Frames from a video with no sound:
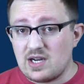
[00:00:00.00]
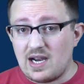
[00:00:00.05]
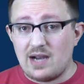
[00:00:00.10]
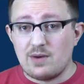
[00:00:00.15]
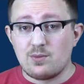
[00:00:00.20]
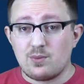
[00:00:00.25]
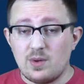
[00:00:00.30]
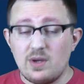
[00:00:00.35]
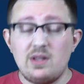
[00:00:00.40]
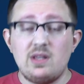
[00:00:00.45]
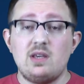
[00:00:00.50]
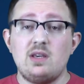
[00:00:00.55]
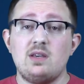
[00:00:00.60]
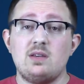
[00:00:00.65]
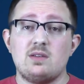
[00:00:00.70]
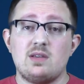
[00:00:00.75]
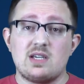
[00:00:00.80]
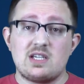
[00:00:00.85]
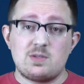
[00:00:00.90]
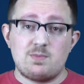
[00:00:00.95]
I
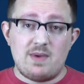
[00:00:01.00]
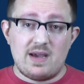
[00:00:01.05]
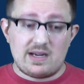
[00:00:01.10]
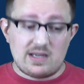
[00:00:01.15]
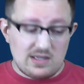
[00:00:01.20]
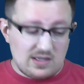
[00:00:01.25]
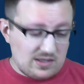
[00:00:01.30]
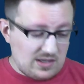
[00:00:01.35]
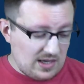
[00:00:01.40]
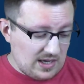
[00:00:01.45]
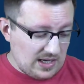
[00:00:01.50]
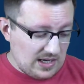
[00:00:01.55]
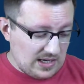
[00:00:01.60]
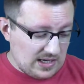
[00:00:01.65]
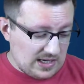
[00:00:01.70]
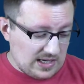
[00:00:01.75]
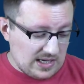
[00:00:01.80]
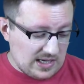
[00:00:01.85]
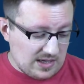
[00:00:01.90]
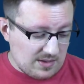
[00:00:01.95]
really expected,
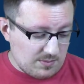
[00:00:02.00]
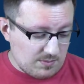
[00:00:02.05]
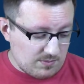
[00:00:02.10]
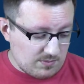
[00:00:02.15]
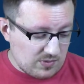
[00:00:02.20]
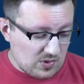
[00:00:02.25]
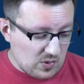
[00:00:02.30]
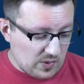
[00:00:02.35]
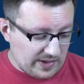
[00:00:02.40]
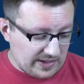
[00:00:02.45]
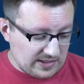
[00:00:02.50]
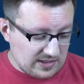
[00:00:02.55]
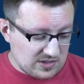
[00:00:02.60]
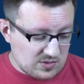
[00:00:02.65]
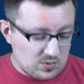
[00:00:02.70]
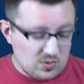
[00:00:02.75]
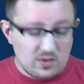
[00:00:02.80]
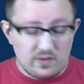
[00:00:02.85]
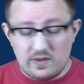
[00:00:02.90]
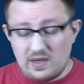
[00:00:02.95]
going into
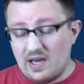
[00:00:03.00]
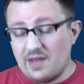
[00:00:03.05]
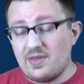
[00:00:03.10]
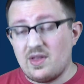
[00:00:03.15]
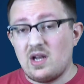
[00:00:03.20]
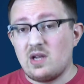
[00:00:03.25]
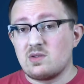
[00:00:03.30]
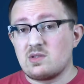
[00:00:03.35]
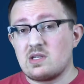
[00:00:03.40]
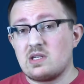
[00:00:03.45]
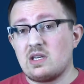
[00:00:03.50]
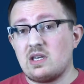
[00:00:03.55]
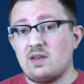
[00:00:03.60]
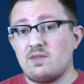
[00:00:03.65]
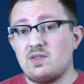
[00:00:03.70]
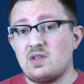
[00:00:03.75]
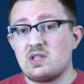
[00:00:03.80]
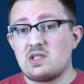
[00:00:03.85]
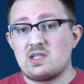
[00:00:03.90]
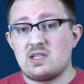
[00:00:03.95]
this movie, I thought I was going to
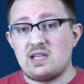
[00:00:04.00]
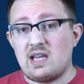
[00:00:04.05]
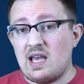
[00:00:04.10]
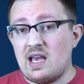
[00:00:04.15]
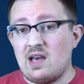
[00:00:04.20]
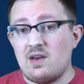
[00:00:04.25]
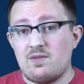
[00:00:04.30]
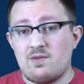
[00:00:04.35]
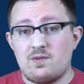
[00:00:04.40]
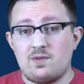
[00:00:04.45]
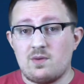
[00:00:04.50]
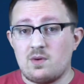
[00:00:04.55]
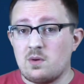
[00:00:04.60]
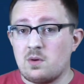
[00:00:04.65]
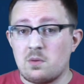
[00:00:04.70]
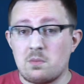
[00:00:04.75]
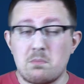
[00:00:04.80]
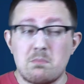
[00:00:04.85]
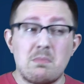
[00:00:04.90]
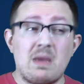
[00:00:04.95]
give this an F
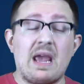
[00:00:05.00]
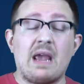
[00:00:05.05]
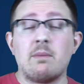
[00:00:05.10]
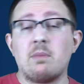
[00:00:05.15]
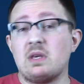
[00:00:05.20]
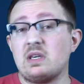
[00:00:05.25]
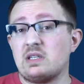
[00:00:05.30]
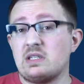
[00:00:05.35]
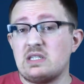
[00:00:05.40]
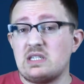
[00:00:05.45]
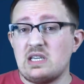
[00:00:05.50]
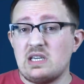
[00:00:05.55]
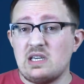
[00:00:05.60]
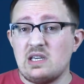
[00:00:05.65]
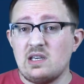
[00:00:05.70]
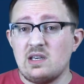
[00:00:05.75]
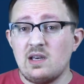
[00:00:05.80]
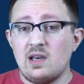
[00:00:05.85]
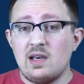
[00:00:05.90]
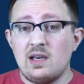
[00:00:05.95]
or maybe a
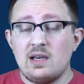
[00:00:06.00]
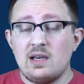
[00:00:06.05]
D.